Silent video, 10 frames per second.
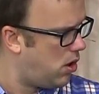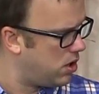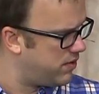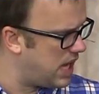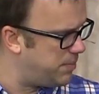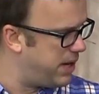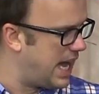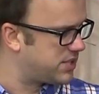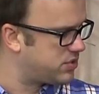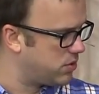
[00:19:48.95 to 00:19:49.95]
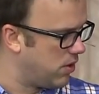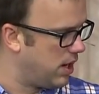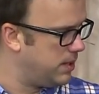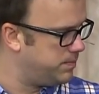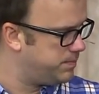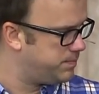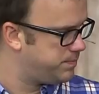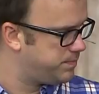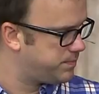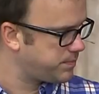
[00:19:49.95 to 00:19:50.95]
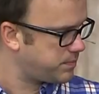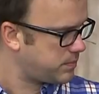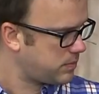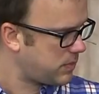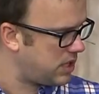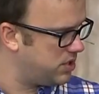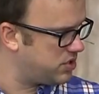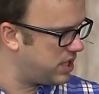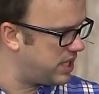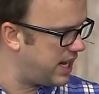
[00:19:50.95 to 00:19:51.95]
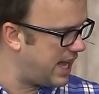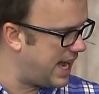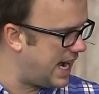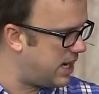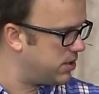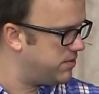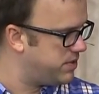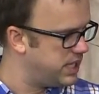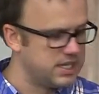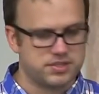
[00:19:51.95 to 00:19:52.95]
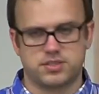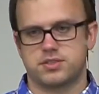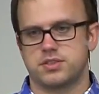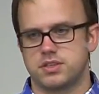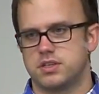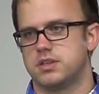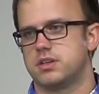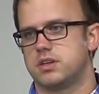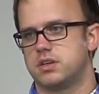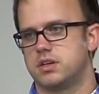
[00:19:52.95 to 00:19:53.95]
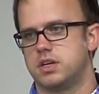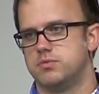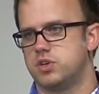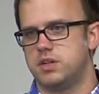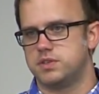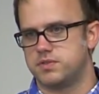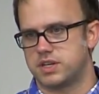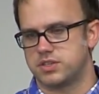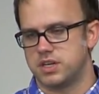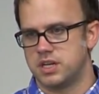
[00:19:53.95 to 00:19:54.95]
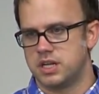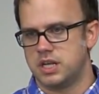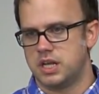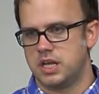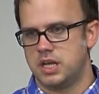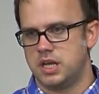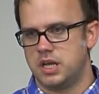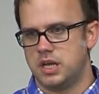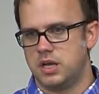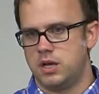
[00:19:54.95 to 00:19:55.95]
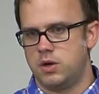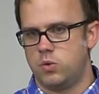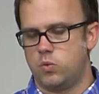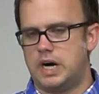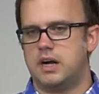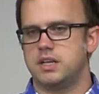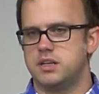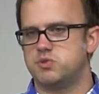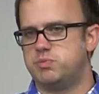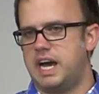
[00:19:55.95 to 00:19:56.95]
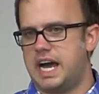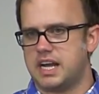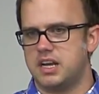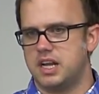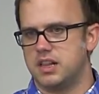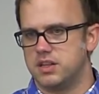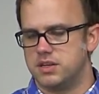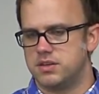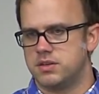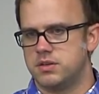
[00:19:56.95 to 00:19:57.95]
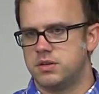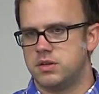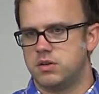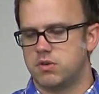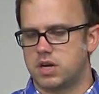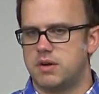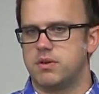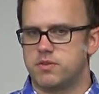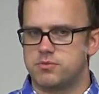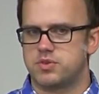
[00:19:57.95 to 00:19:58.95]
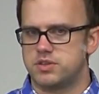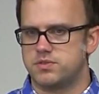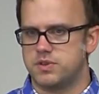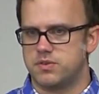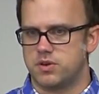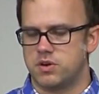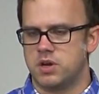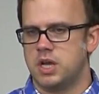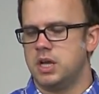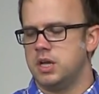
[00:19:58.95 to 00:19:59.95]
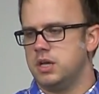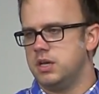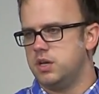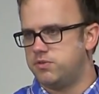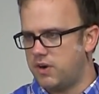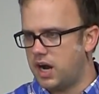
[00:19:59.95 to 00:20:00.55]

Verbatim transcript: All of that backstory to say that out of this comes all of his fiction. While he is back in England, recovering from Trent's fever, he